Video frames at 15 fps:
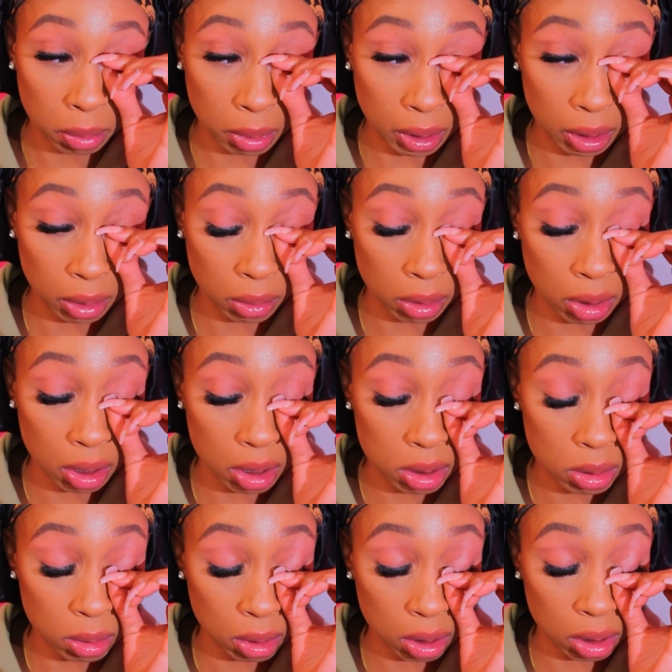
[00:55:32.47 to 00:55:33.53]
But I know
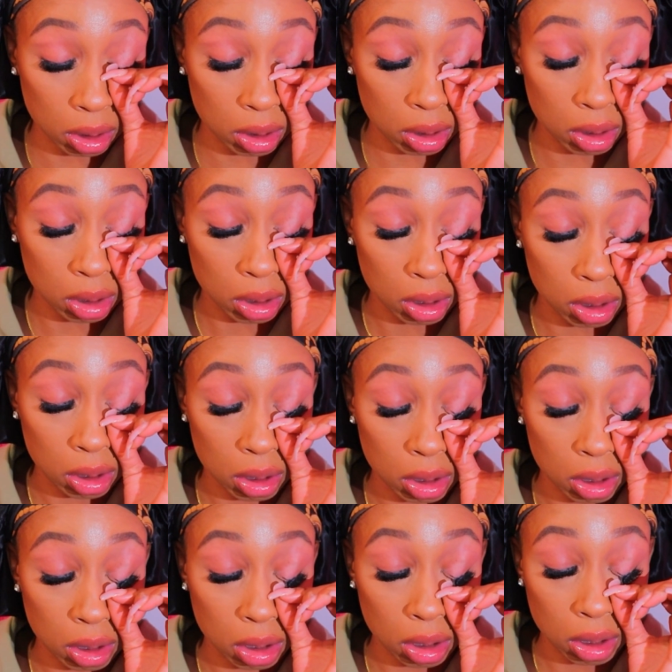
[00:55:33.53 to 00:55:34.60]
this one.
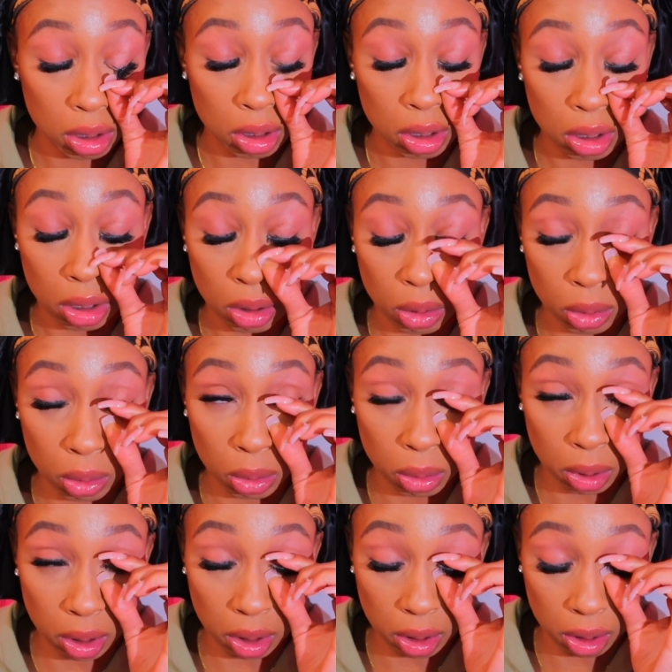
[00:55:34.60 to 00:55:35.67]
Oh
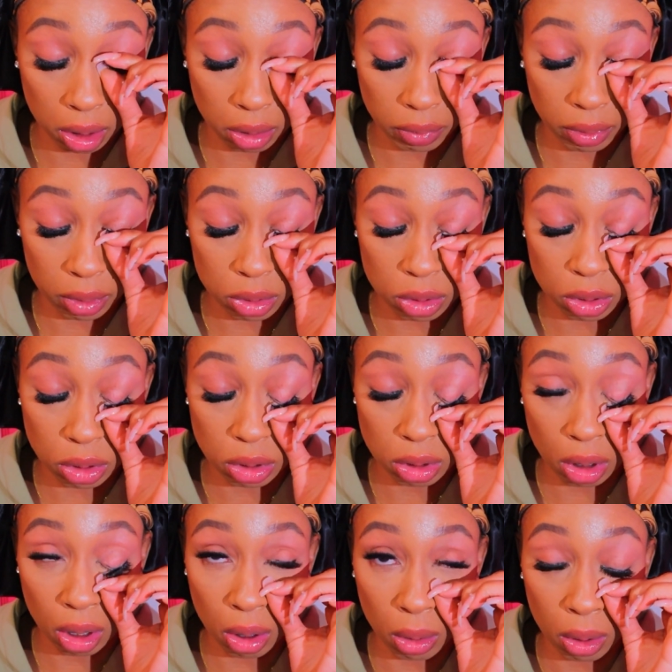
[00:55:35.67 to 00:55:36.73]
yeah, that feels
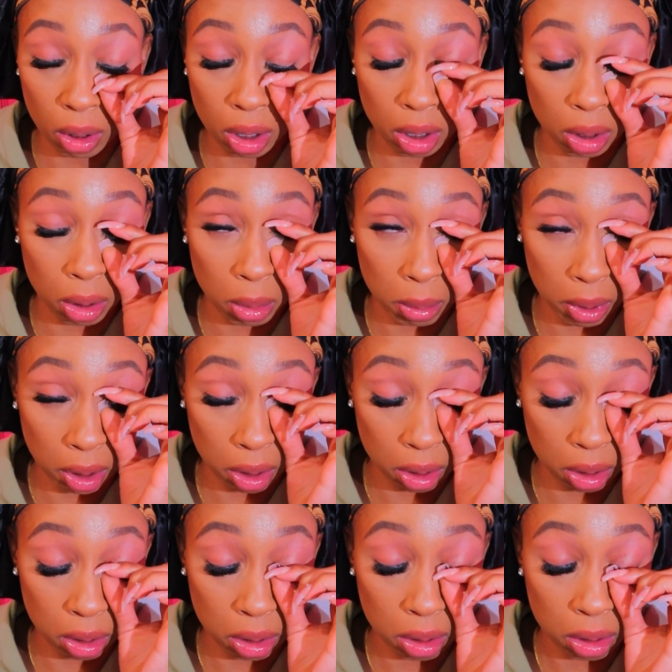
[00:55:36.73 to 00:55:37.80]
so good. Oh my
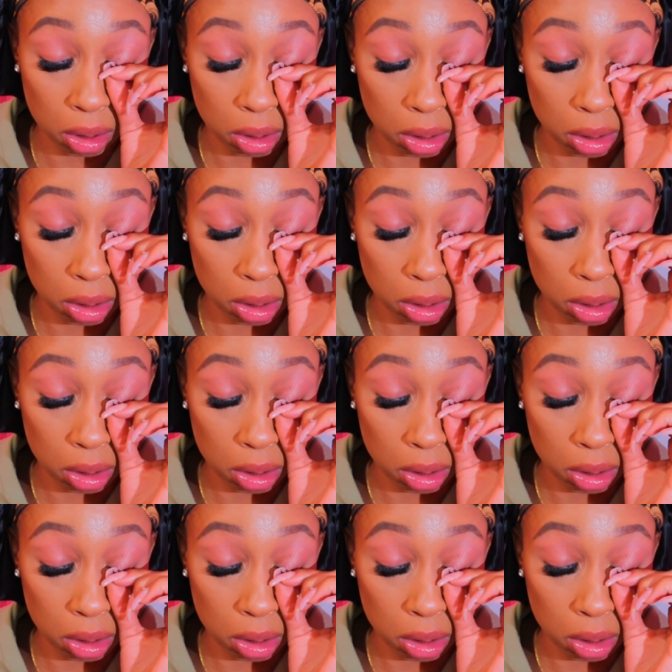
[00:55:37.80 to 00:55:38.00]
god.